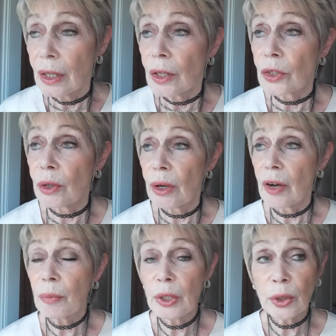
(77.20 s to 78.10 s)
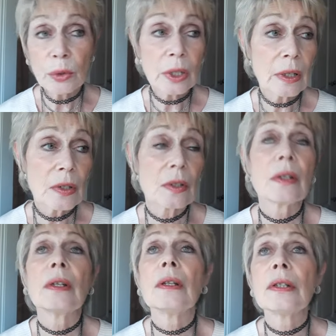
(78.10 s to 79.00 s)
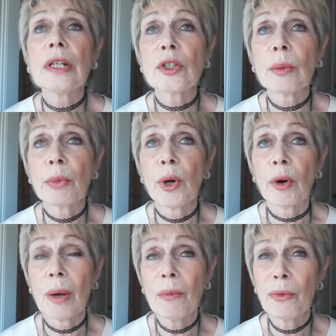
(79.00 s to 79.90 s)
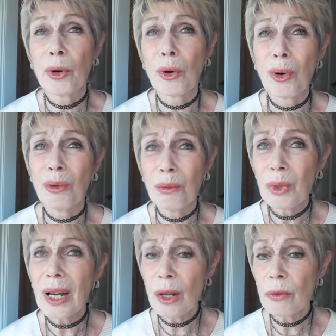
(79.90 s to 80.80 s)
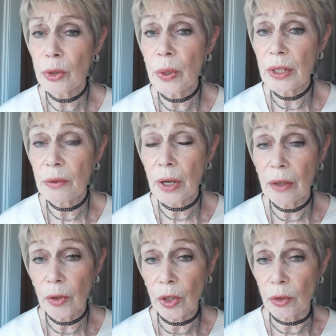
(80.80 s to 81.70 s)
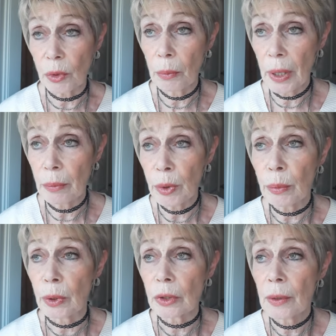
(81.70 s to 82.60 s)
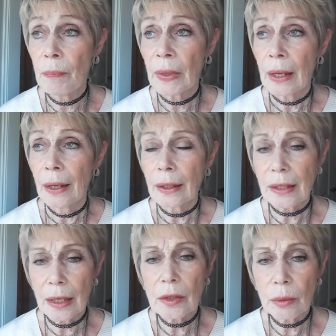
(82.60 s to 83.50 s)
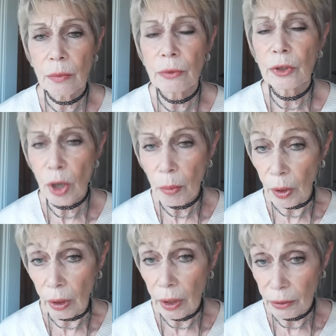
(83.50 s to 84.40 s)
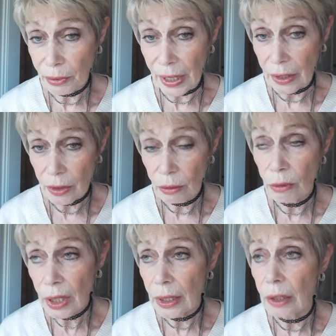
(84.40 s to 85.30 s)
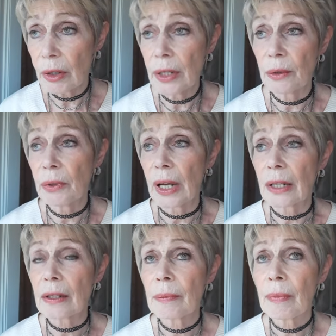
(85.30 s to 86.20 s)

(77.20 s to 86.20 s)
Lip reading: So I've been using this teaching program for well over 25 years with my pupils, and it's had some phenomenal effects, really great effects.